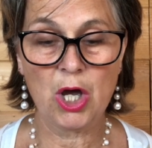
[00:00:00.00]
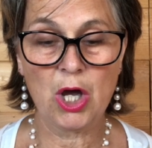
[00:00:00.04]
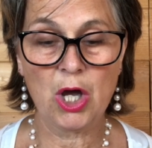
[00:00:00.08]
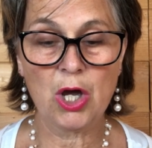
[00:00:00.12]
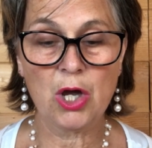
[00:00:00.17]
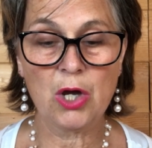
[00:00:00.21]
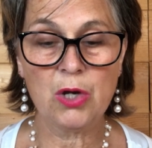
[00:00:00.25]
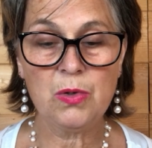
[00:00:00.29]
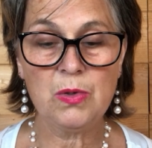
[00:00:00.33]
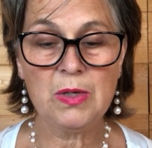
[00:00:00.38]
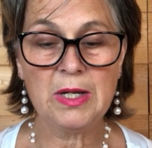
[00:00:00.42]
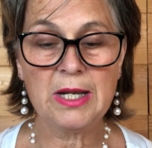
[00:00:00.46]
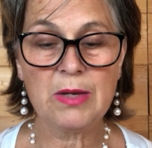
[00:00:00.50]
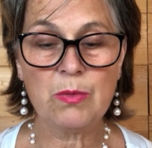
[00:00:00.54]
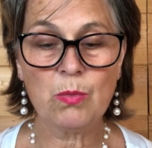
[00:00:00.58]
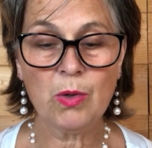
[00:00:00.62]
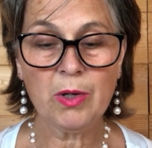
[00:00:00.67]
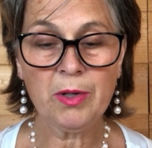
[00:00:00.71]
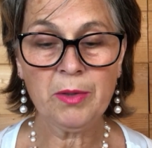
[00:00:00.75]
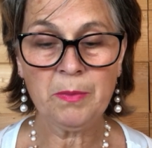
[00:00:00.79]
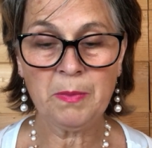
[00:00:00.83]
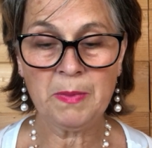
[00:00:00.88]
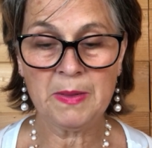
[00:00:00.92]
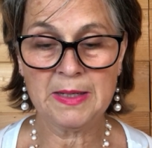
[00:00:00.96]
Only
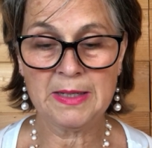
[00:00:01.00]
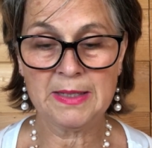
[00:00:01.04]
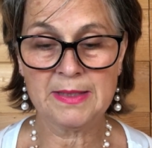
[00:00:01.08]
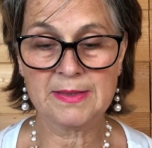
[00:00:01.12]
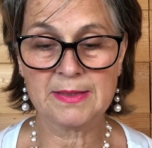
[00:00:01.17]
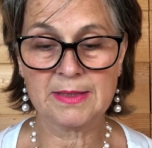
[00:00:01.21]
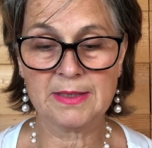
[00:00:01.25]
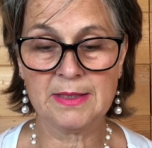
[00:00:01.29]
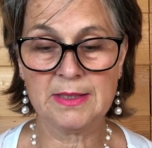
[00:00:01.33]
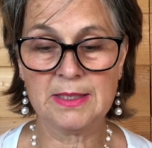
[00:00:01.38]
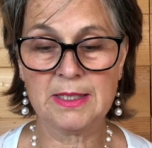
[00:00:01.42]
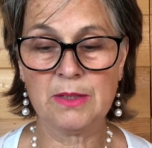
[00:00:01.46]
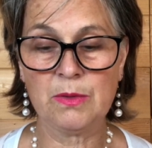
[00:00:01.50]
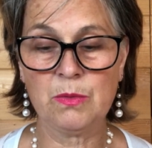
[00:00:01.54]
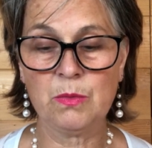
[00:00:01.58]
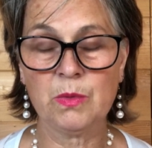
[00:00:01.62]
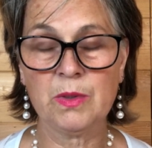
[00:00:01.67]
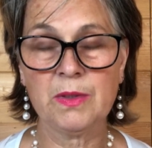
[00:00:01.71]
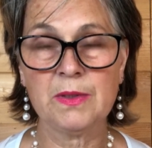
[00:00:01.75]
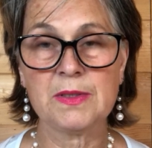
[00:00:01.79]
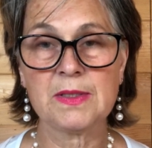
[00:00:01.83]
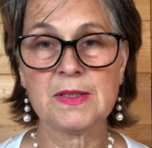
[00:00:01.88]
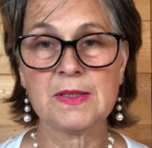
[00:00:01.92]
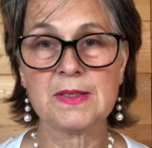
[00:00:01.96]
one person didn't
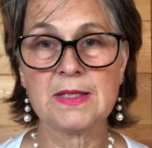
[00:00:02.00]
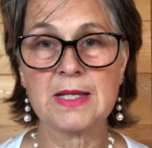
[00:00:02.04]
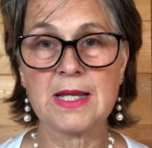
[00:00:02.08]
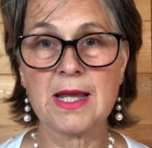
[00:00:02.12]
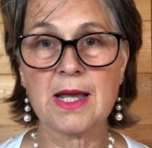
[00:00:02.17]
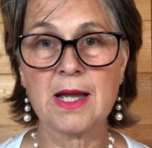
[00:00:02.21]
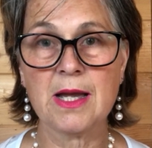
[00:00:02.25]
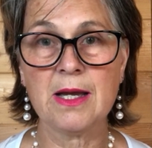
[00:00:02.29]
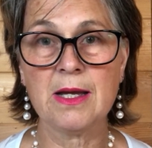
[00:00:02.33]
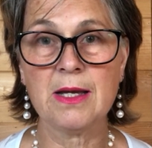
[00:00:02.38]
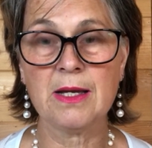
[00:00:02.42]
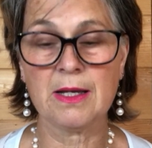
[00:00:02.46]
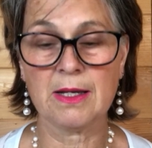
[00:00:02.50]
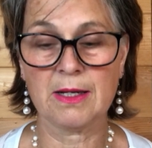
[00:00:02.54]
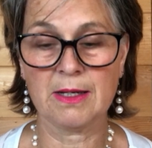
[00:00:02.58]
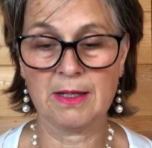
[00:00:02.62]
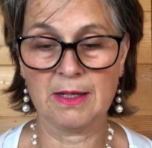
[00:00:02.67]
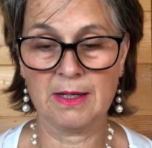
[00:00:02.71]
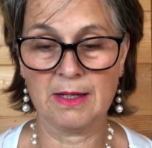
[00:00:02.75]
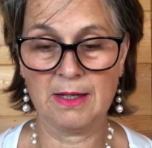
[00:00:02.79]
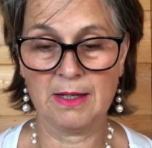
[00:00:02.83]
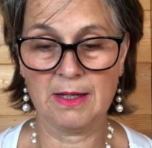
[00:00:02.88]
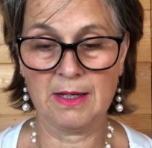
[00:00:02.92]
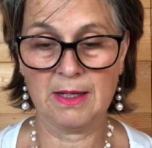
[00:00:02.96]
want to see her.
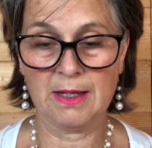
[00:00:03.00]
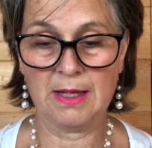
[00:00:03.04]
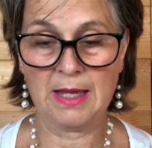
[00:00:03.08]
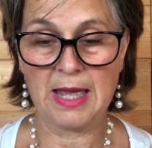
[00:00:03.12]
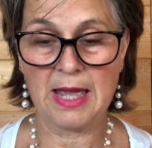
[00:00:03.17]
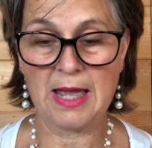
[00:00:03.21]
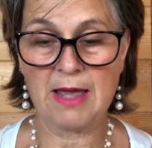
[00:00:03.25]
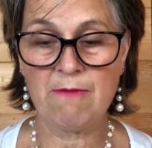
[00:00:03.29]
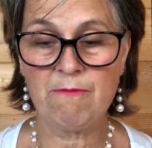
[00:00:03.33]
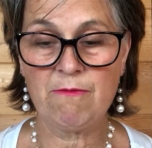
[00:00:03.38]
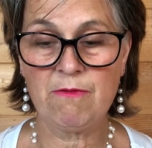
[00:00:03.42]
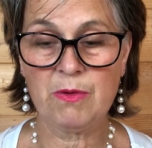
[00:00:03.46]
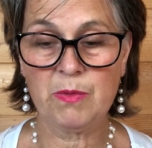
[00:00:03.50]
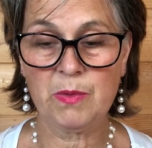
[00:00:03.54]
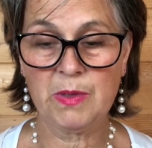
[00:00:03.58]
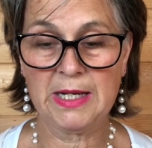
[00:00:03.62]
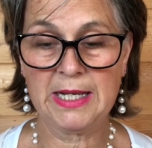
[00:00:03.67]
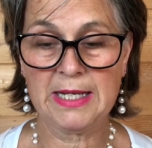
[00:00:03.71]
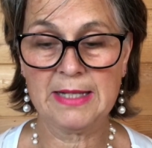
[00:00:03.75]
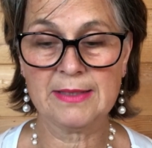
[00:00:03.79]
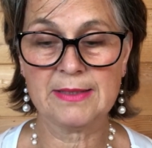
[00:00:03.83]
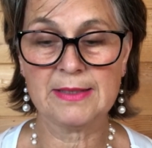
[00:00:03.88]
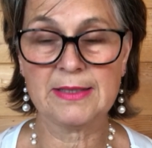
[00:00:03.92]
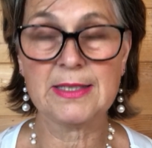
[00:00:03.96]
Everyone
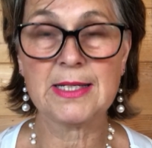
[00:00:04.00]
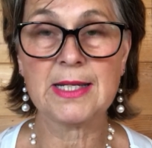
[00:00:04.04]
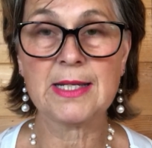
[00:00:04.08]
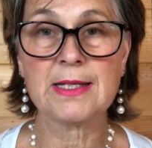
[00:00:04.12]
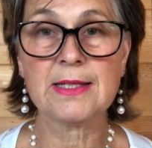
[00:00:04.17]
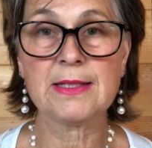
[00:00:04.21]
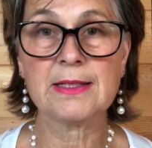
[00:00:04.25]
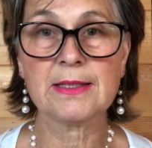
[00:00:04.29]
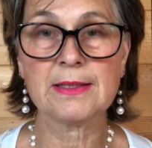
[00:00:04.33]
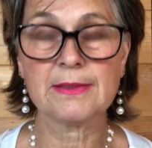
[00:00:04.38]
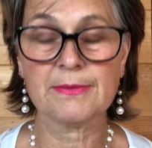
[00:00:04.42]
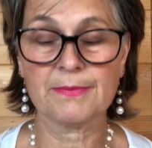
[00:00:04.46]
else did.